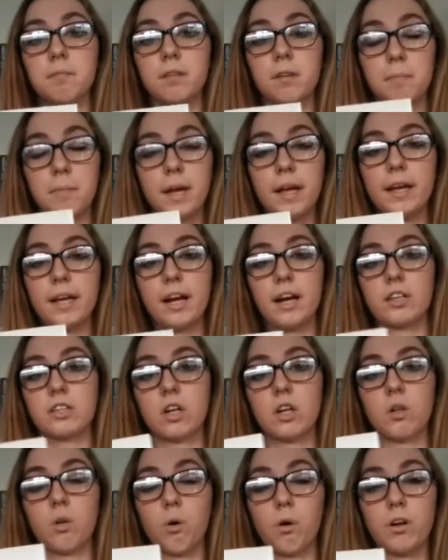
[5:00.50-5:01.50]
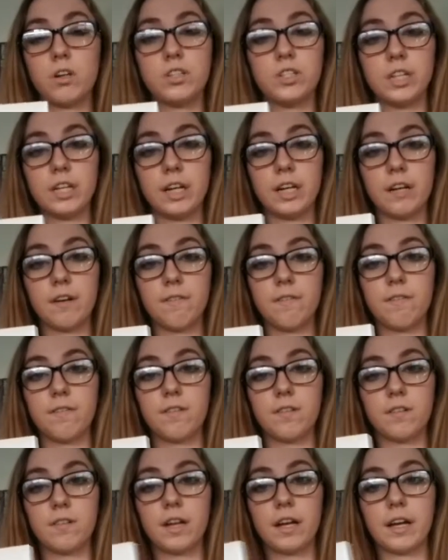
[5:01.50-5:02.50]
the main character, Laura Jean,
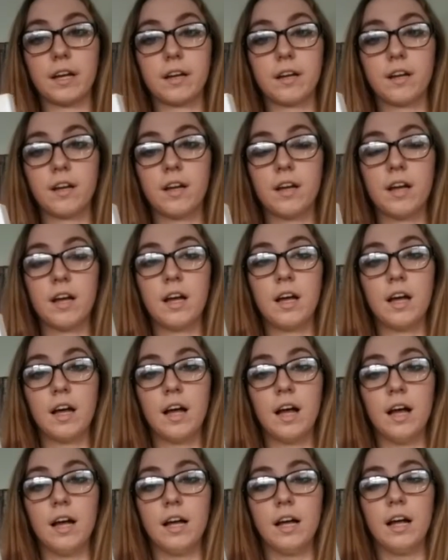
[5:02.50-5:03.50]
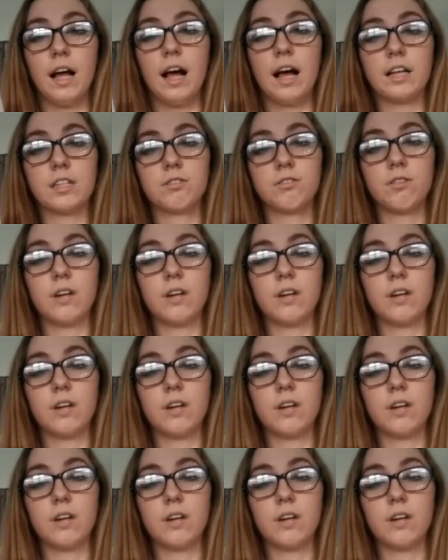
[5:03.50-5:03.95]
like, has